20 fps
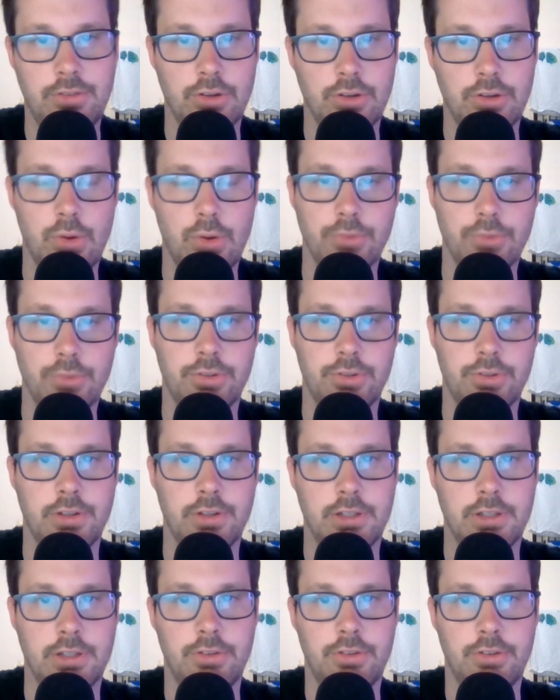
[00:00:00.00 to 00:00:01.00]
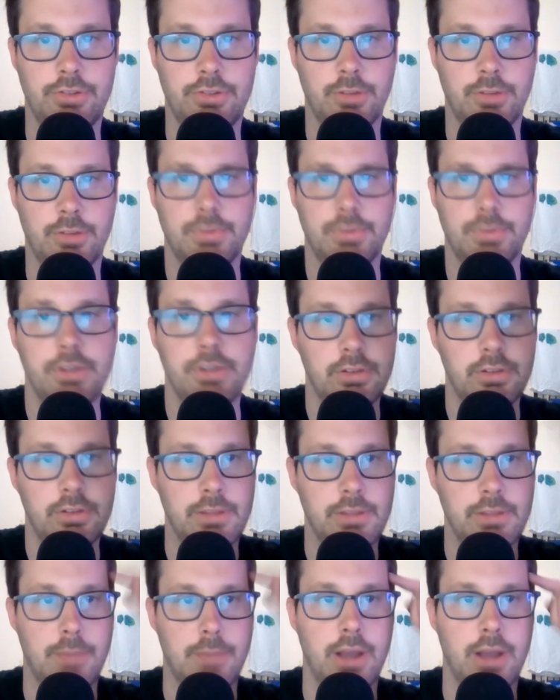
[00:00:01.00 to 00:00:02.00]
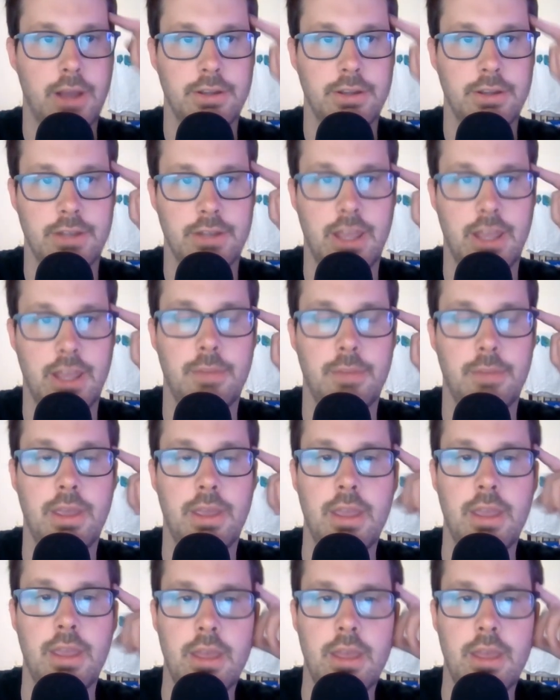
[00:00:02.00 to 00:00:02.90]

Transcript: culture and literature, particularly manga and anime,